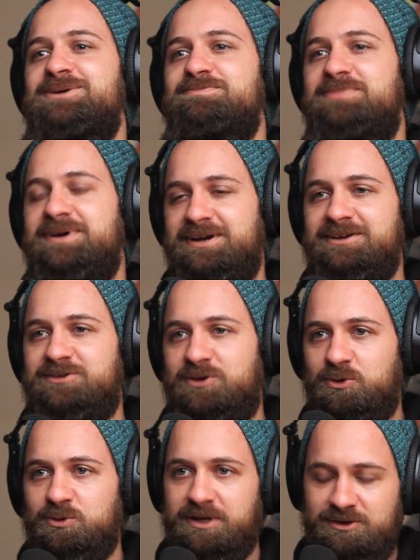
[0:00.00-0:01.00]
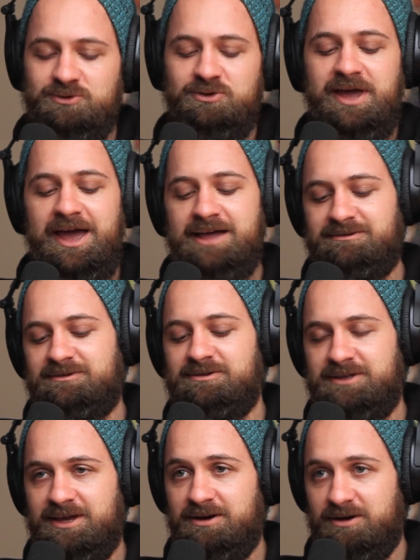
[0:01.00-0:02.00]
but it is cool that you can
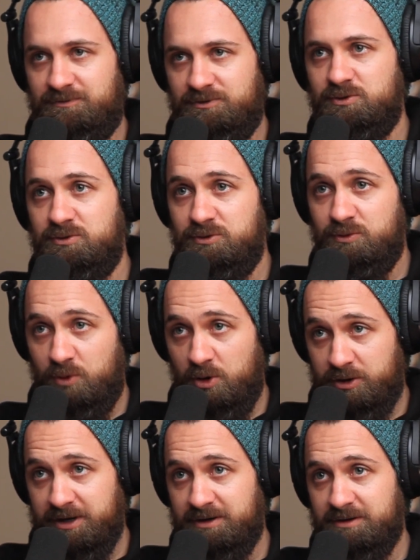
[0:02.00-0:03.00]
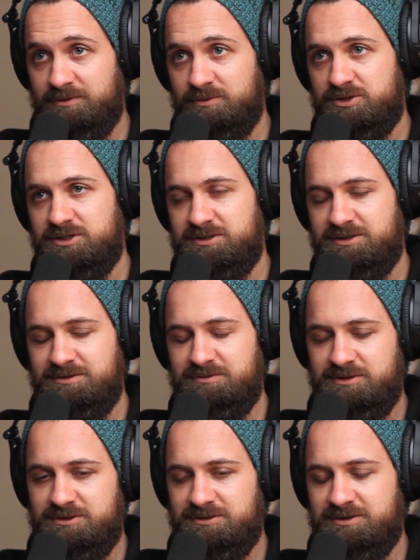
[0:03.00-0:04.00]
still get it if you work at it, which is
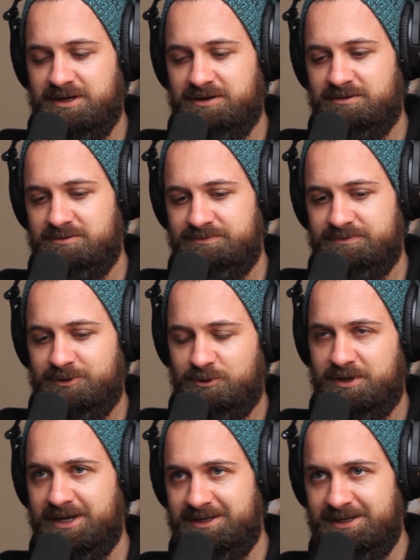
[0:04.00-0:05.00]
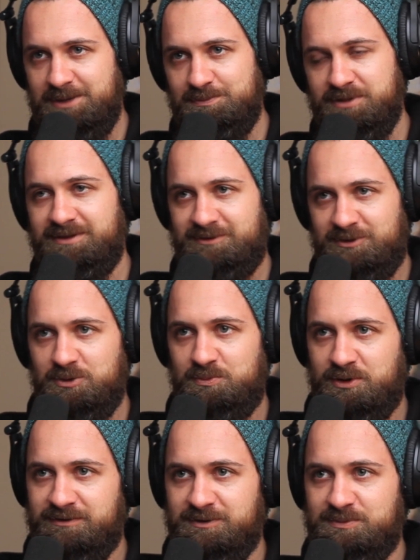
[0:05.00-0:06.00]
like, don't want to get deep, but it's good
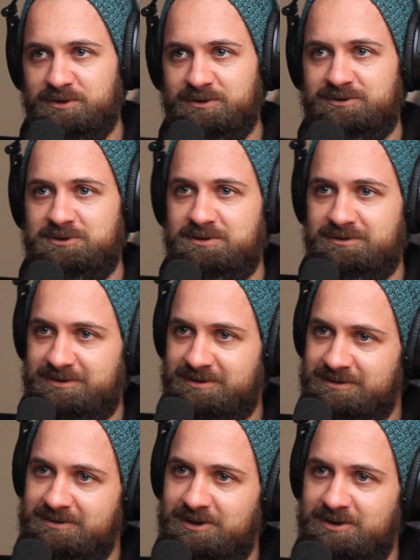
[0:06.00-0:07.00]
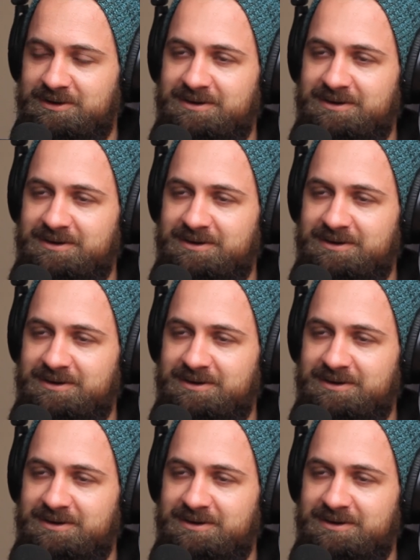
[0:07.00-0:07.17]
principles to install, you know.